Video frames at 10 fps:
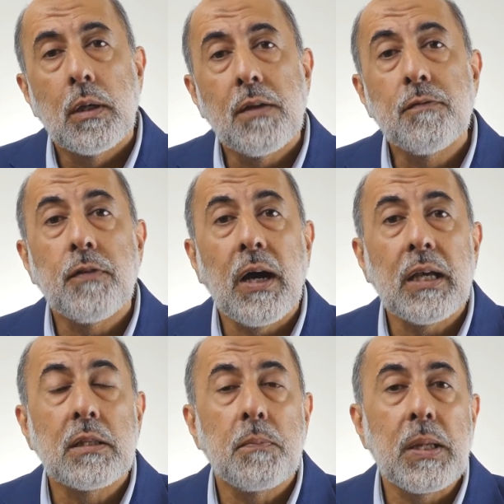
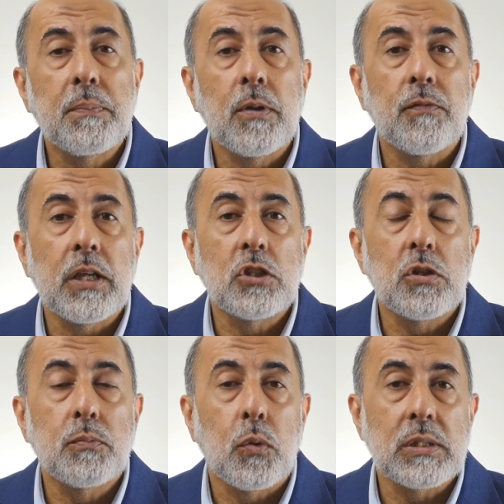invite the people of
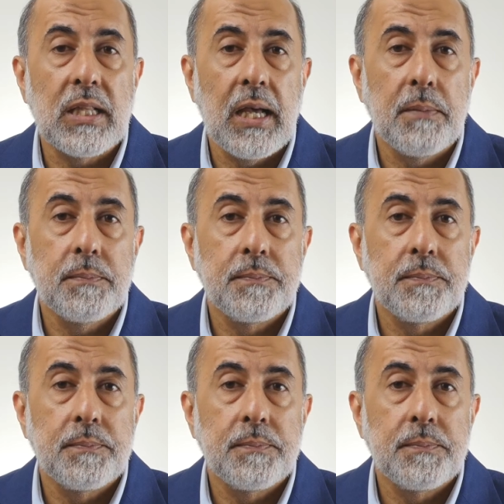Egypt to Islam.